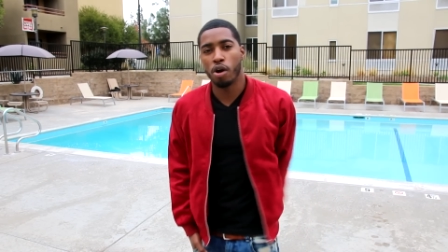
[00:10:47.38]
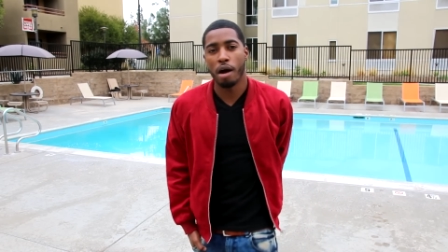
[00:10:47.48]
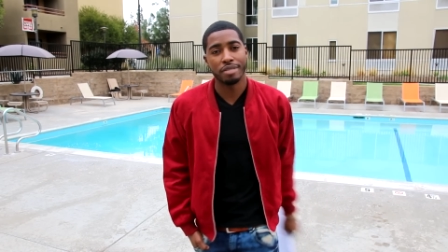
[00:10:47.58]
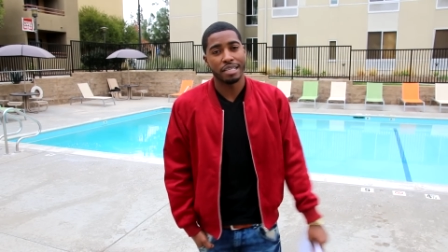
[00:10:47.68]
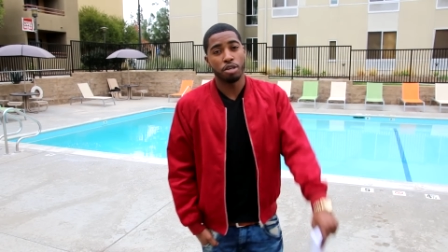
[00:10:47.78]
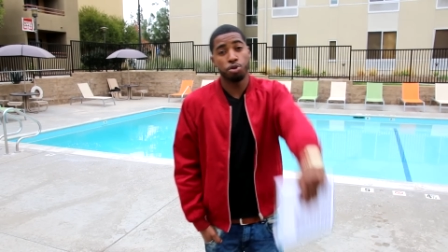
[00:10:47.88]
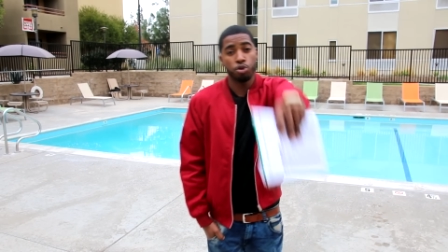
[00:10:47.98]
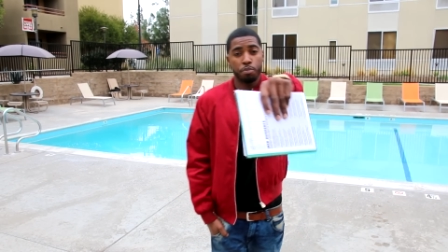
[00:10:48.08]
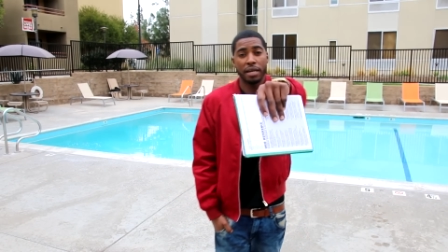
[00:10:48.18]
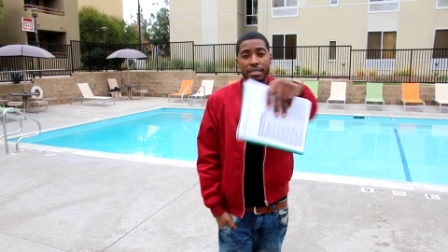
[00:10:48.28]
ago, I was at the
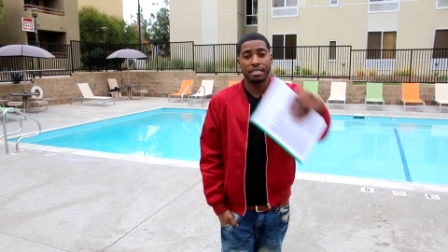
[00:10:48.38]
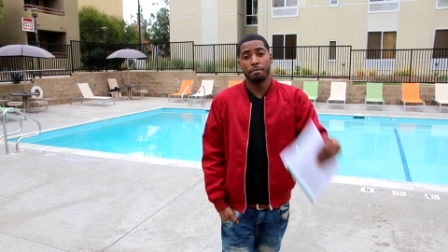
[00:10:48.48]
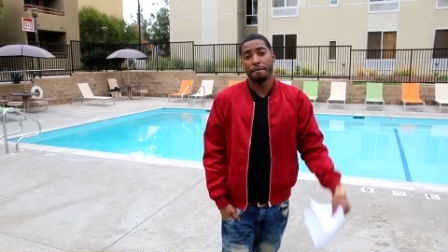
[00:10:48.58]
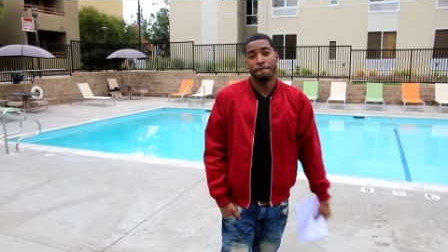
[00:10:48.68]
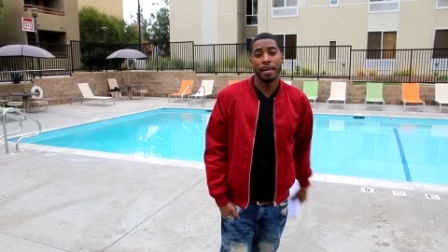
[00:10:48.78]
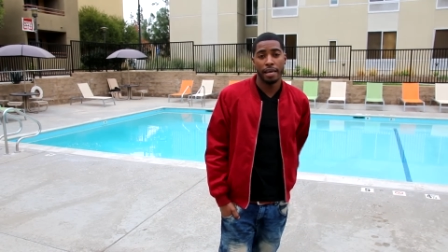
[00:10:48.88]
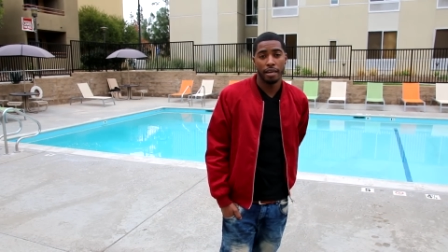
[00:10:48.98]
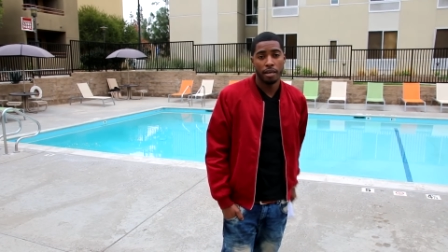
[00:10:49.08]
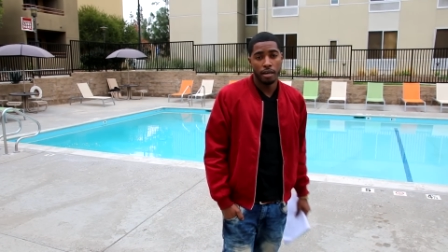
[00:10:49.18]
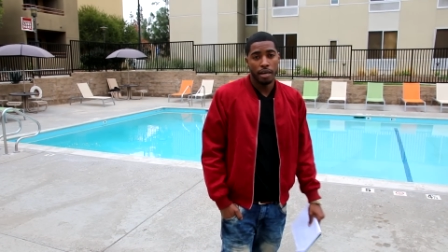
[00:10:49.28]
YouTube space at some
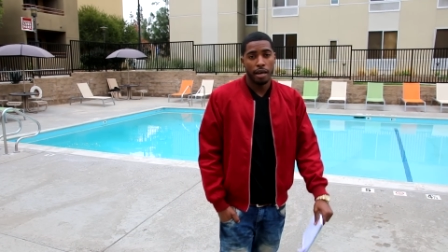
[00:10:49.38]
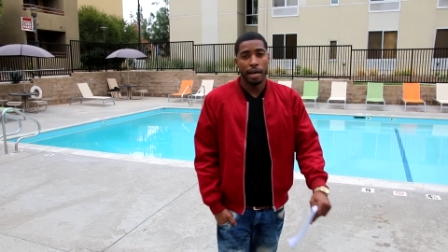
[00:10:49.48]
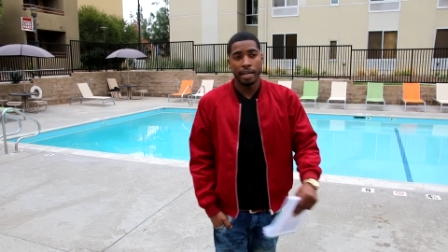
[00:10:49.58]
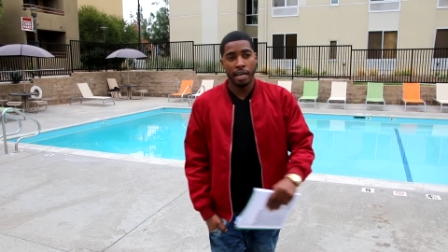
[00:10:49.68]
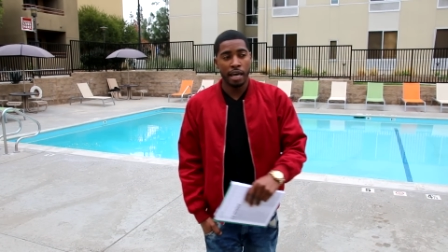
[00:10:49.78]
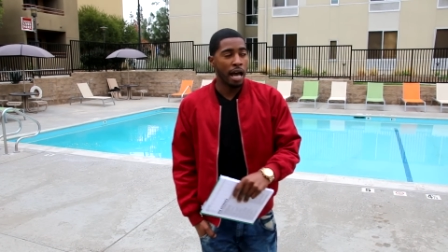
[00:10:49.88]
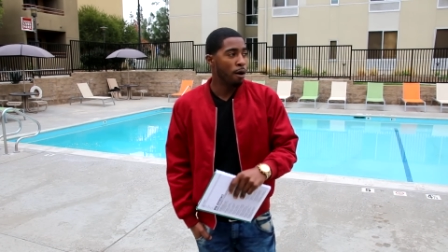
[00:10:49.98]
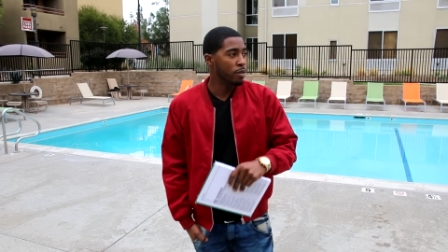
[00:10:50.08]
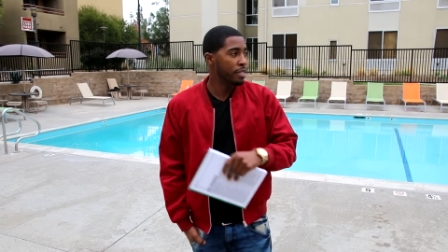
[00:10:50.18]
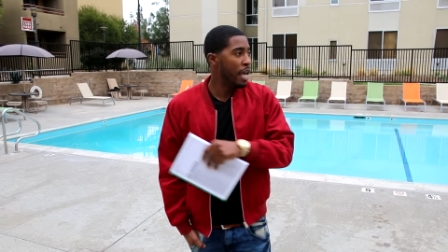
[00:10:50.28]
event and then
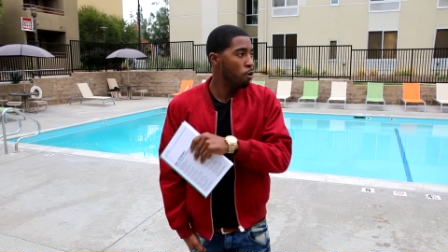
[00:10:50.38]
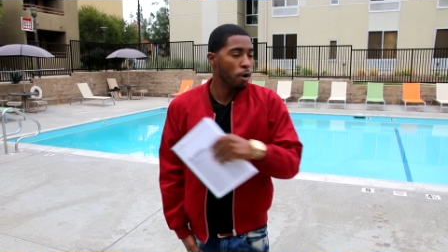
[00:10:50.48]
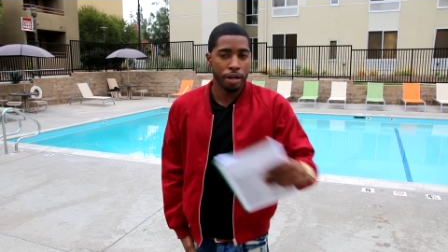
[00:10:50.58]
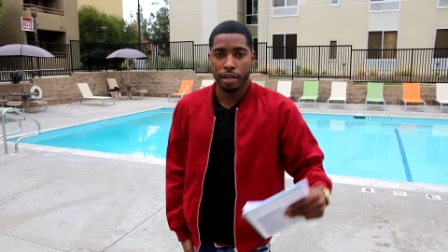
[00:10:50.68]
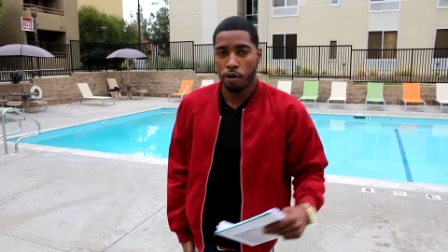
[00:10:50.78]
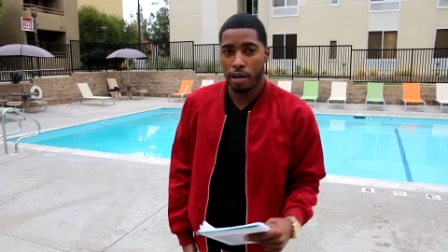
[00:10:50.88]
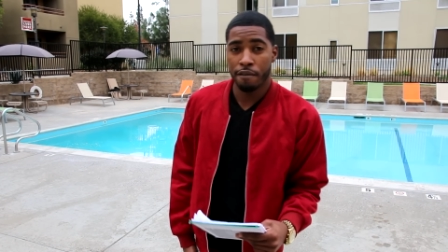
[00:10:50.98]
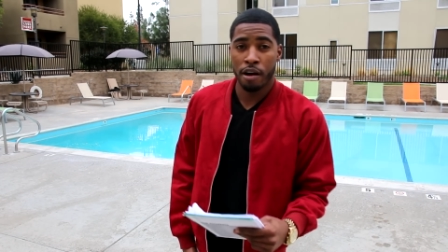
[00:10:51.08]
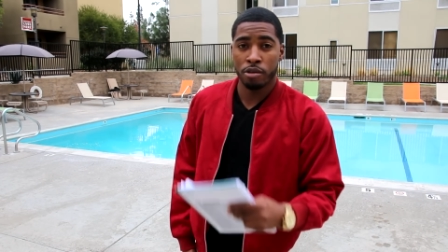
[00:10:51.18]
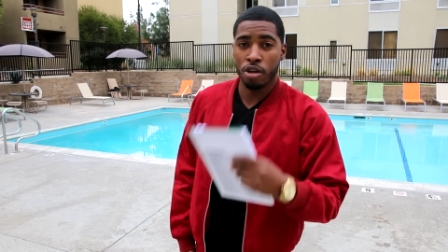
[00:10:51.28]
I was networking or
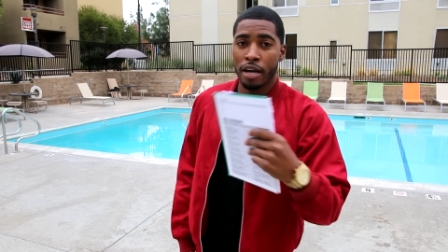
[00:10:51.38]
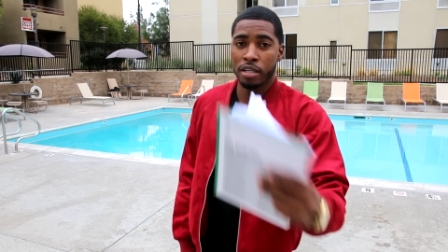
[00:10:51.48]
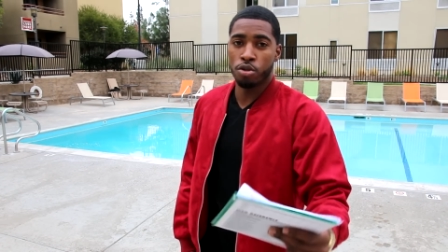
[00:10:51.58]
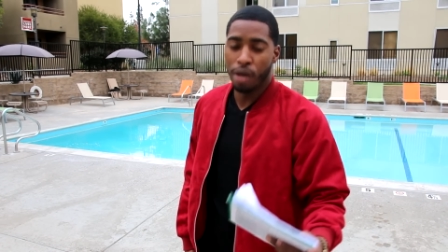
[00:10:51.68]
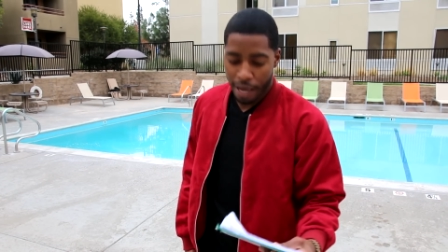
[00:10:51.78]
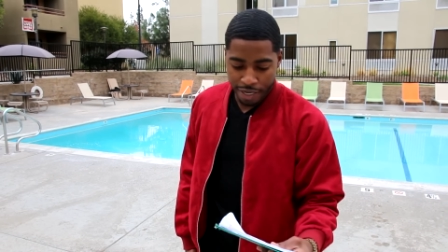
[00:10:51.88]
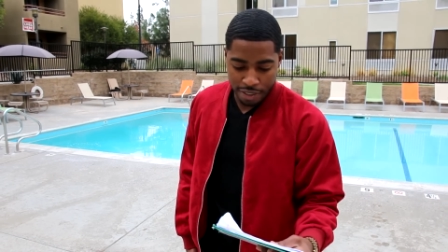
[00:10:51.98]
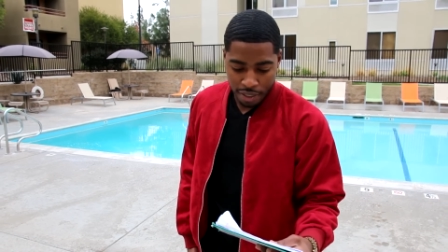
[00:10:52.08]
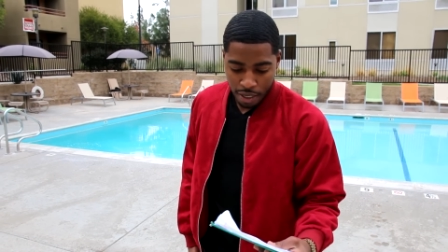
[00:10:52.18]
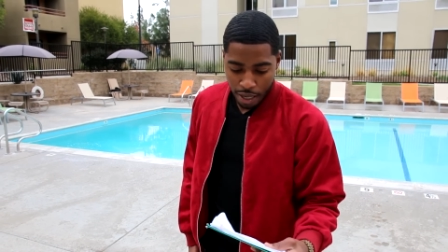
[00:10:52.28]
whatever. I was talking to two
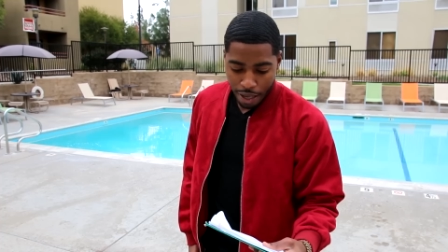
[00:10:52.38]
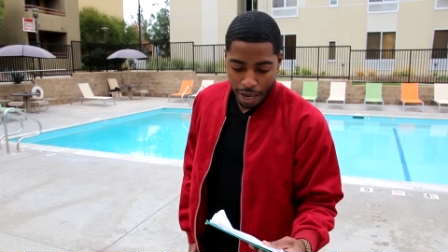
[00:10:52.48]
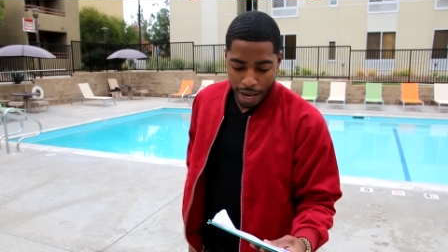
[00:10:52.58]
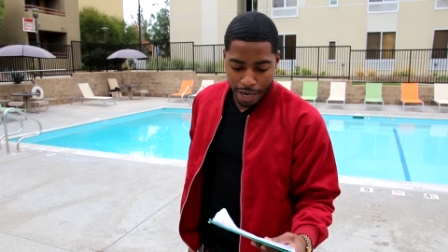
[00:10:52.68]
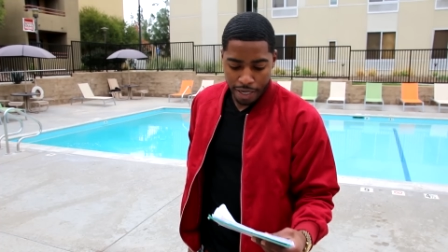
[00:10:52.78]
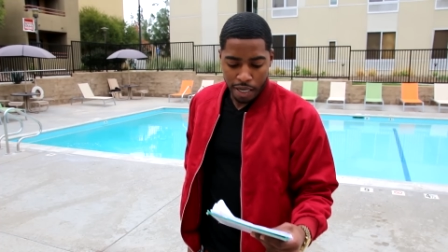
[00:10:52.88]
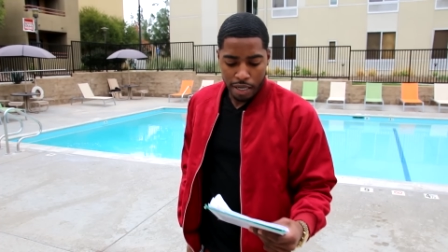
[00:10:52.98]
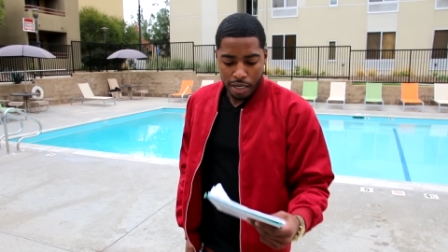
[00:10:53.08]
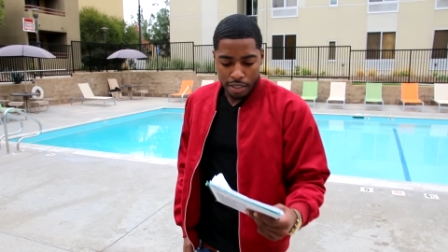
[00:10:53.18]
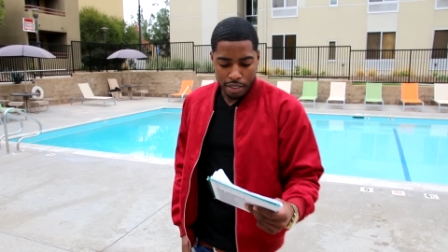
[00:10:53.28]
ladies and
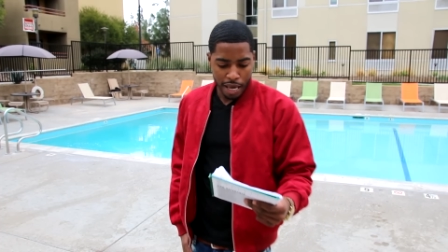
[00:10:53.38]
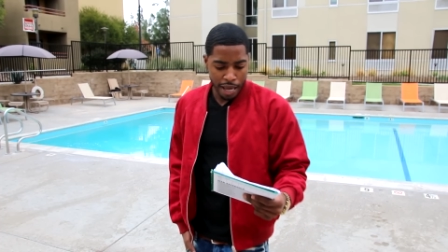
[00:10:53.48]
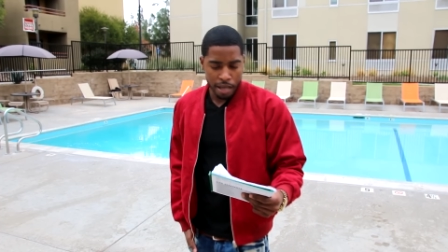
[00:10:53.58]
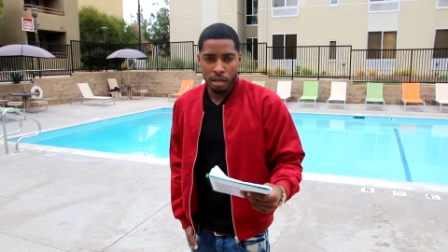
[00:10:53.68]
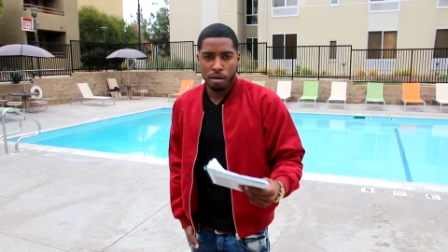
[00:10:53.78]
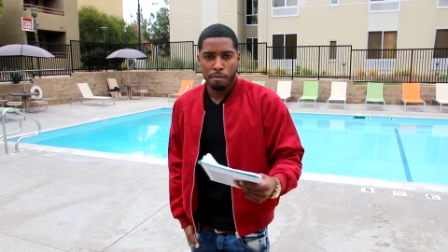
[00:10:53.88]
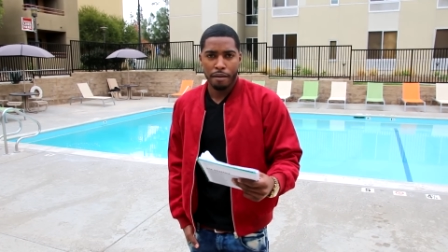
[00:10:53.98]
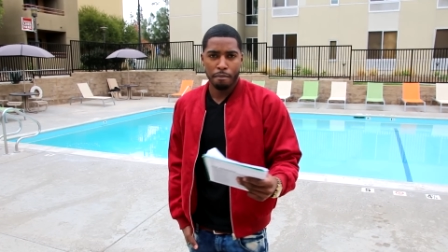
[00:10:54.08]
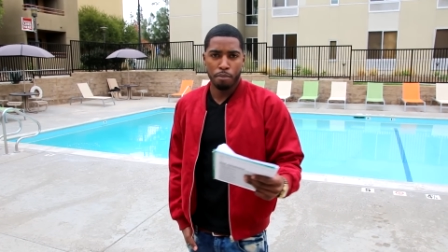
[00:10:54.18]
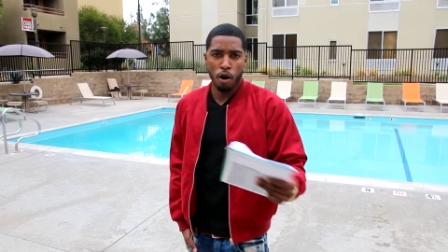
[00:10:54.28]
they
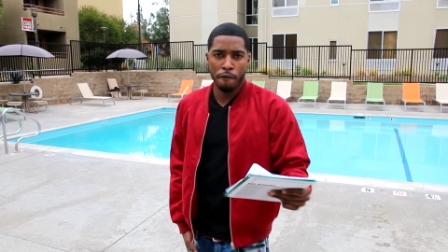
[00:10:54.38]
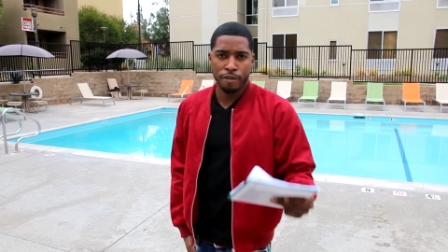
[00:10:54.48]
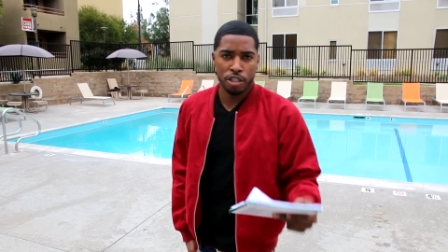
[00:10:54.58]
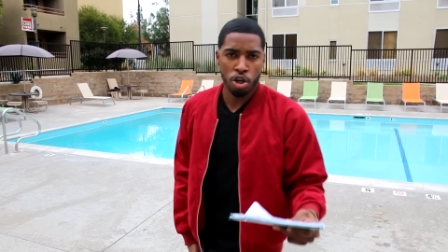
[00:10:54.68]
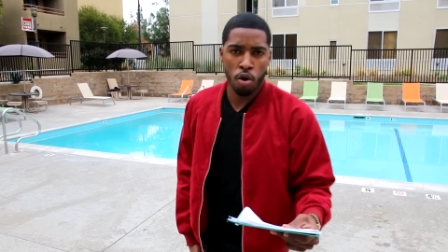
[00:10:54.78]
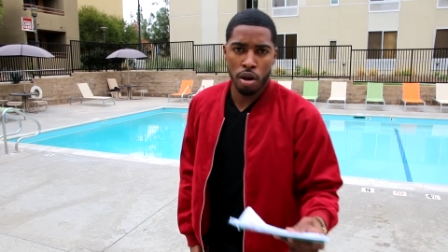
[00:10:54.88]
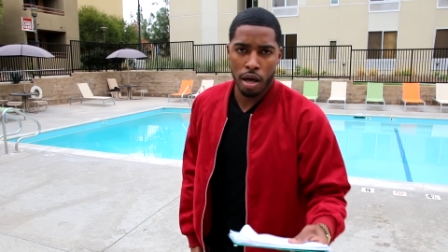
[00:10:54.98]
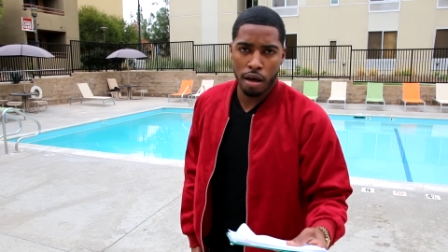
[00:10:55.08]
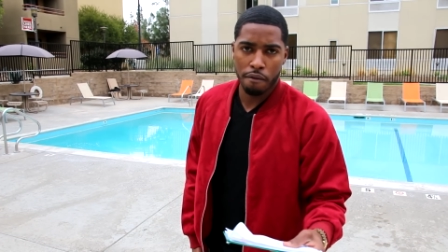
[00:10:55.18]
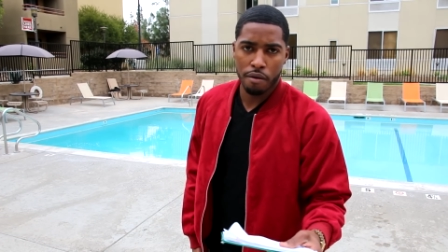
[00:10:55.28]
both showed
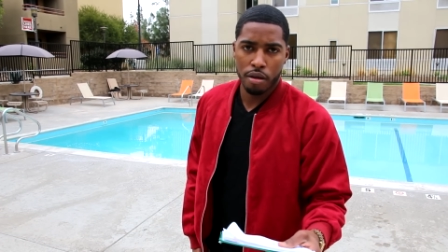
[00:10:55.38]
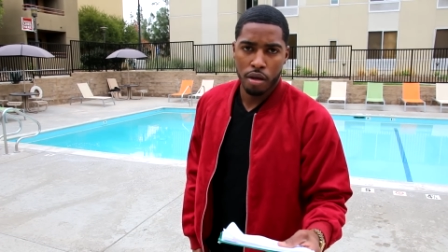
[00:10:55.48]
up.